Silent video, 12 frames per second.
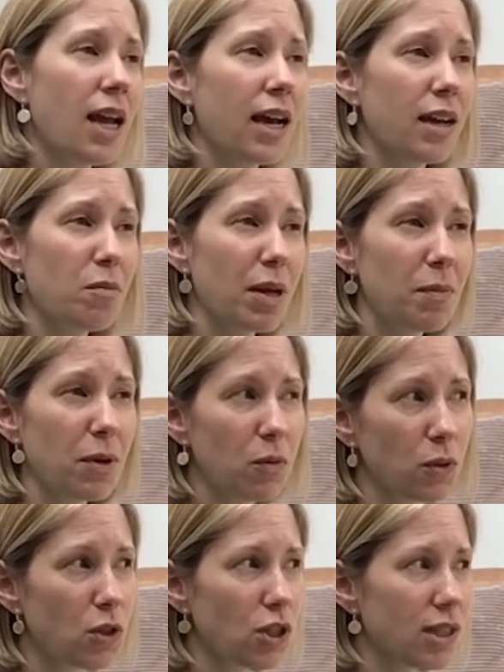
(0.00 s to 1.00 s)
and a baby
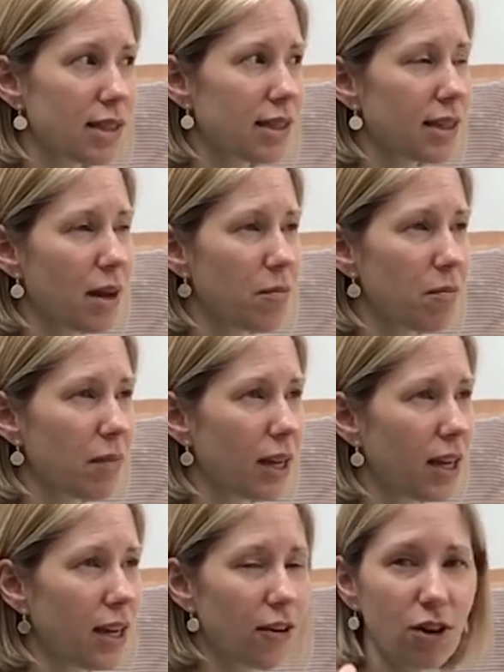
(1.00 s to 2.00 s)
will just
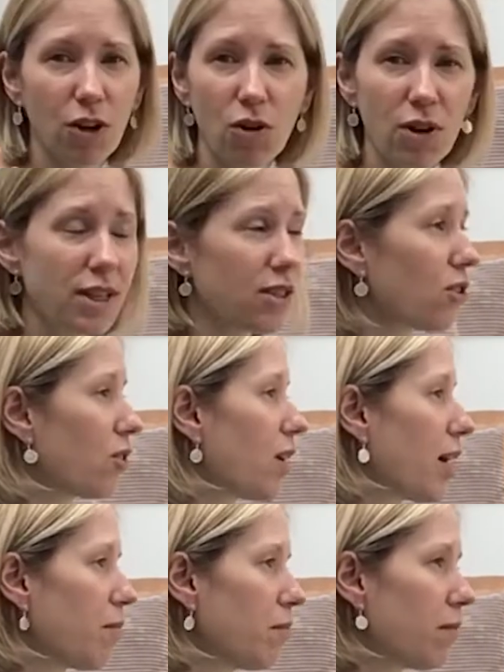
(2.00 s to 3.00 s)
hear a noise,
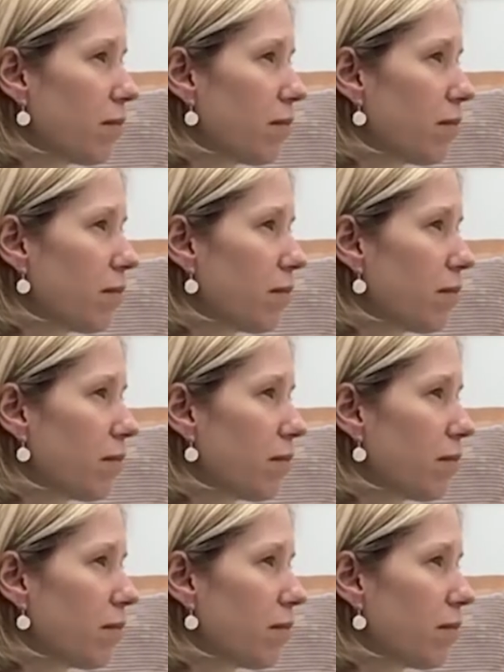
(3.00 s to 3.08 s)
or